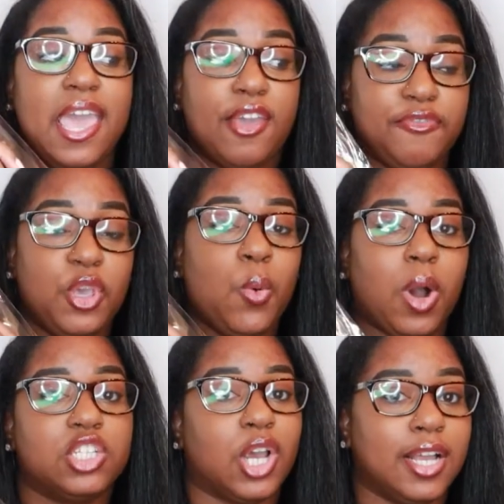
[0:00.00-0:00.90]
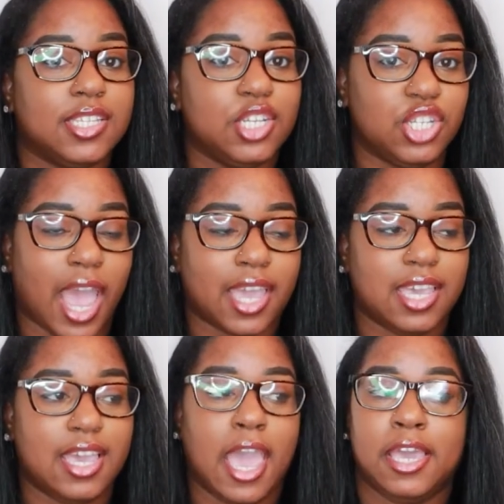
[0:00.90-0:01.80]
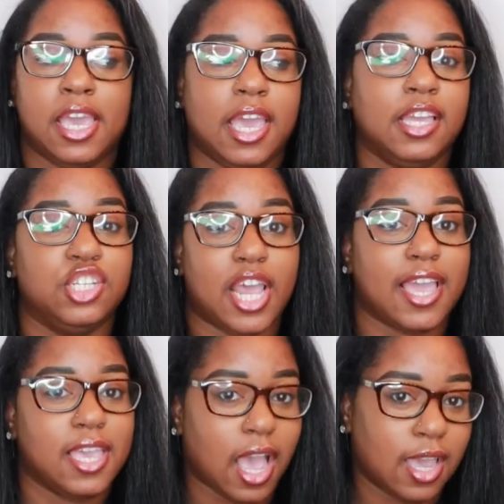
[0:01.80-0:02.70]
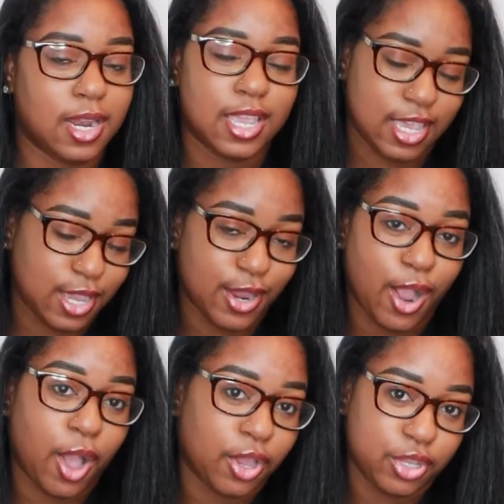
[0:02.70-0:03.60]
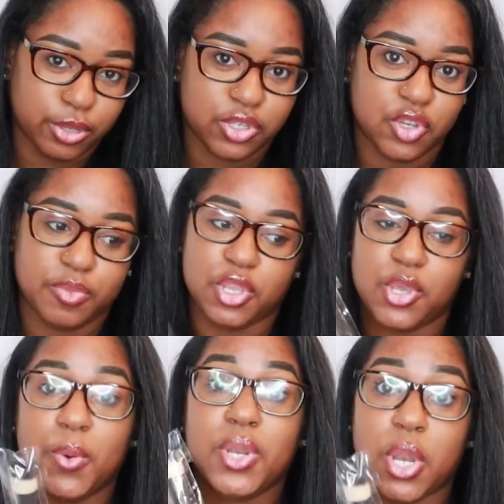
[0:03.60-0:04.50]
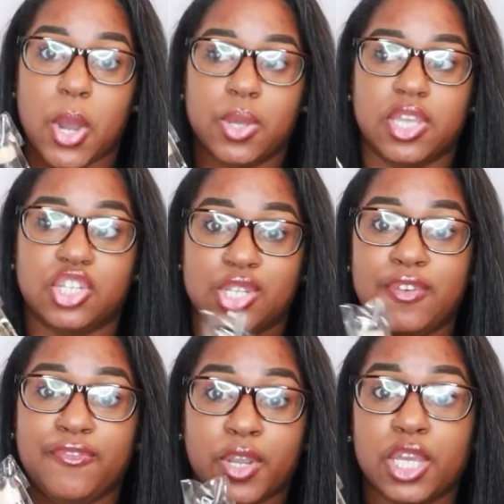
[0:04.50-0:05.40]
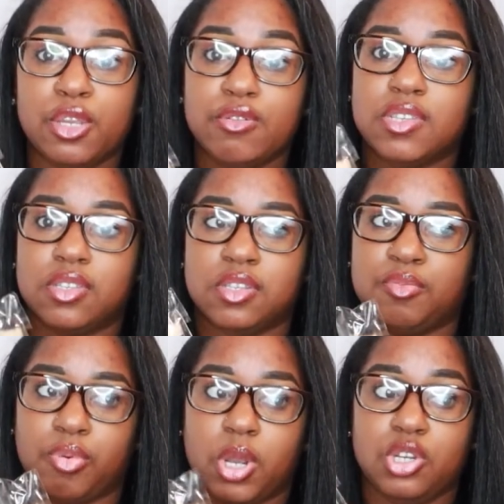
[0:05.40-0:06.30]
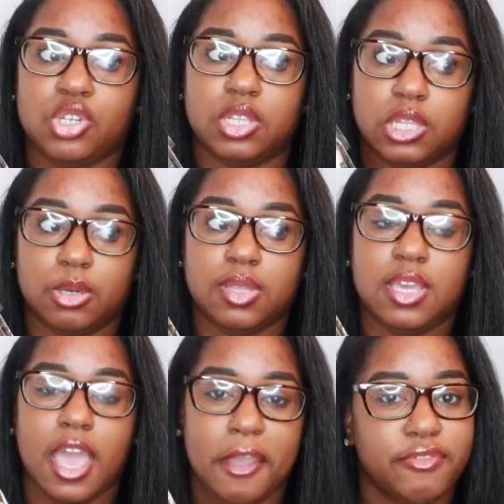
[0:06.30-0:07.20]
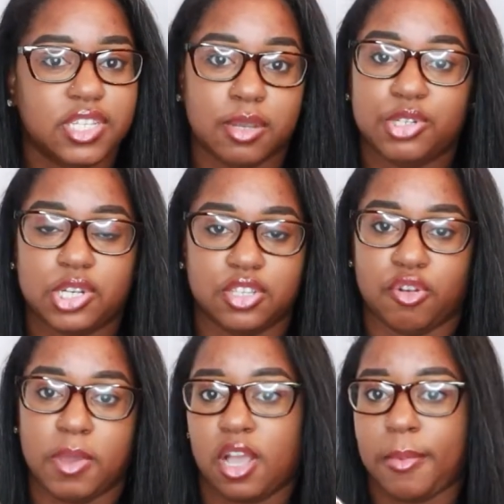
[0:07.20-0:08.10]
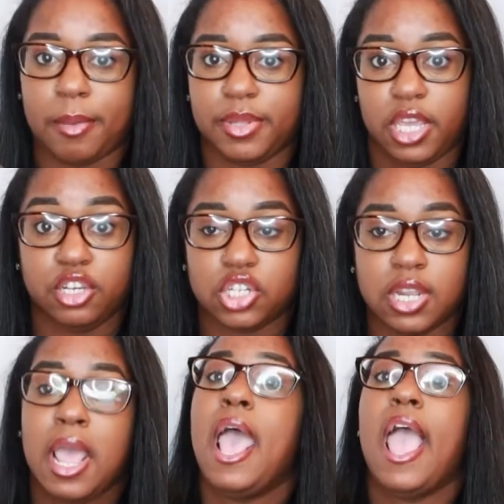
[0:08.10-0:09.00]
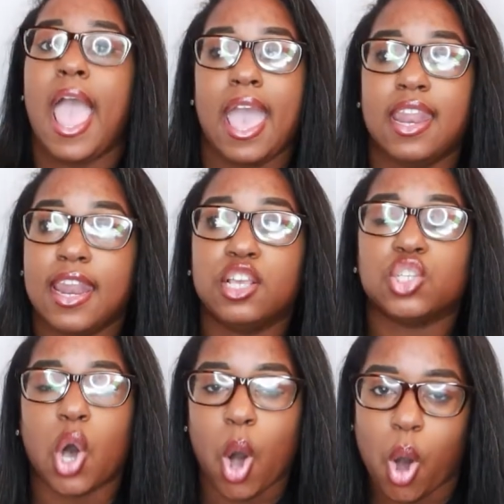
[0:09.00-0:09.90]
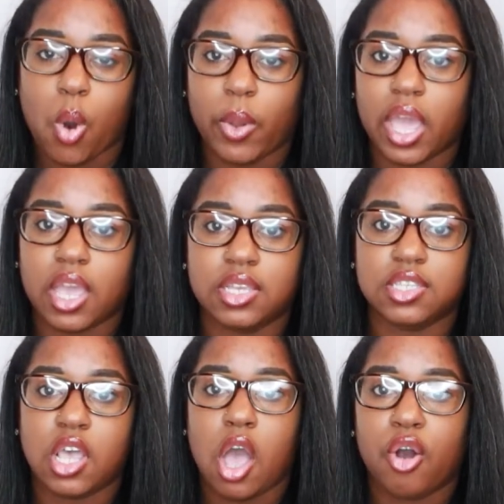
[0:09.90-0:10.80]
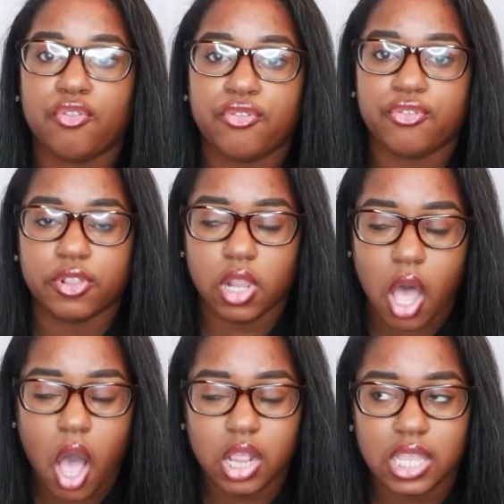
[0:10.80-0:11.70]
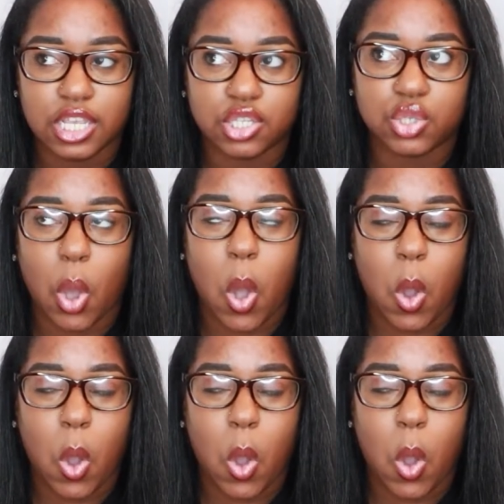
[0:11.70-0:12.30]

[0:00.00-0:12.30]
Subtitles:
If you watch Auntie Jackie, aka Jackie Ina, here on YouTube, then you would know that she freaking uses this brush literally every time she does her makeup application, and it is always flawless.